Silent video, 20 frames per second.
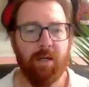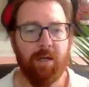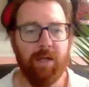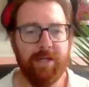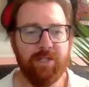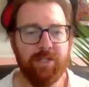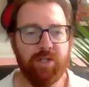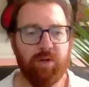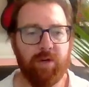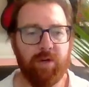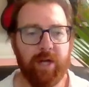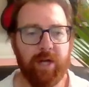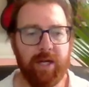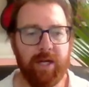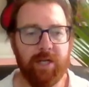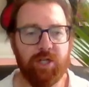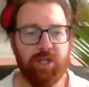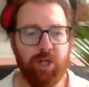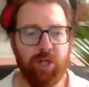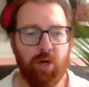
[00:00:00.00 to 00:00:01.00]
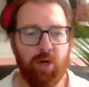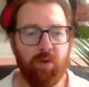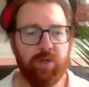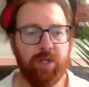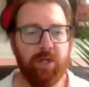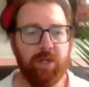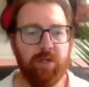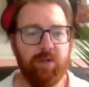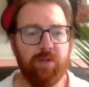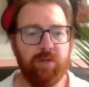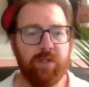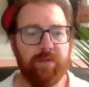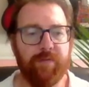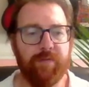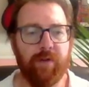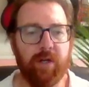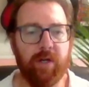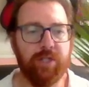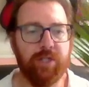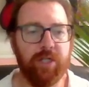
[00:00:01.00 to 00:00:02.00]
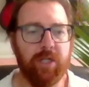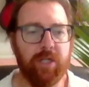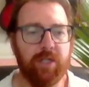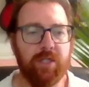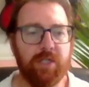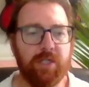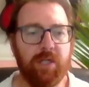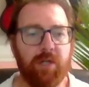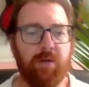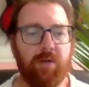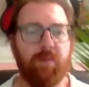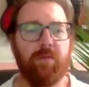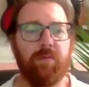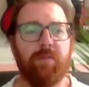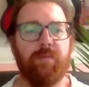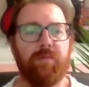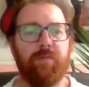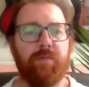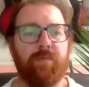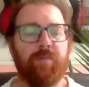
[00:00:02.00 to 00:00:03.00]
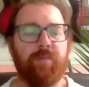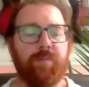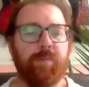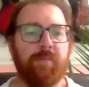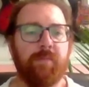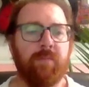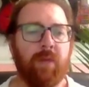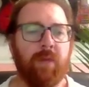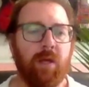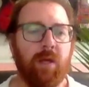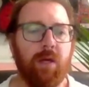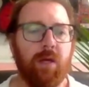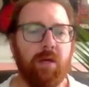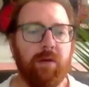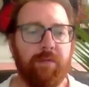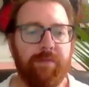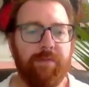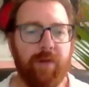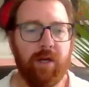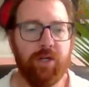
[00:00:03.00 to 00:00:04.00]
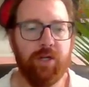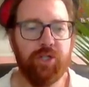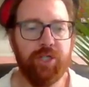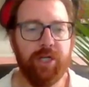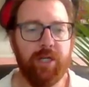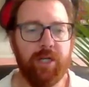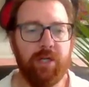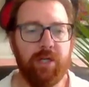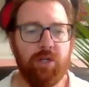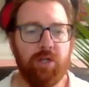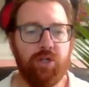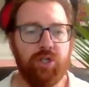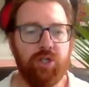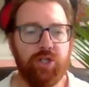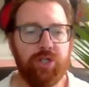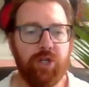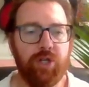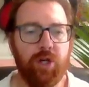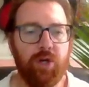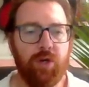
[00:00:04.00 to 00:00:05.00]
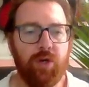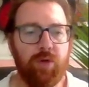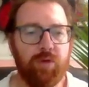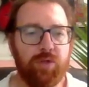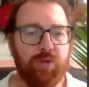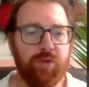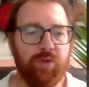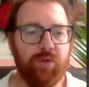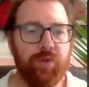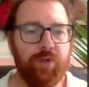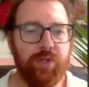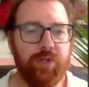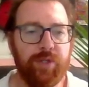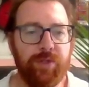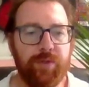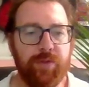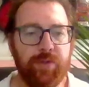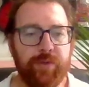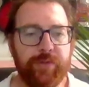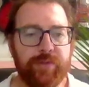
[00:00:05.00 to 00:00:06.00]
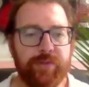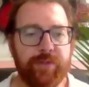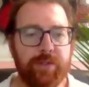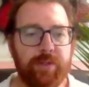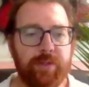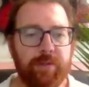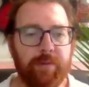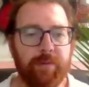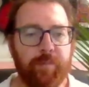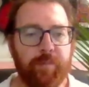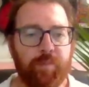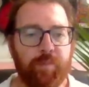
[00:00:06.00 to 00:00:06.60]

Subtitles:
Let's create a show to-dos function. So function show to-dos,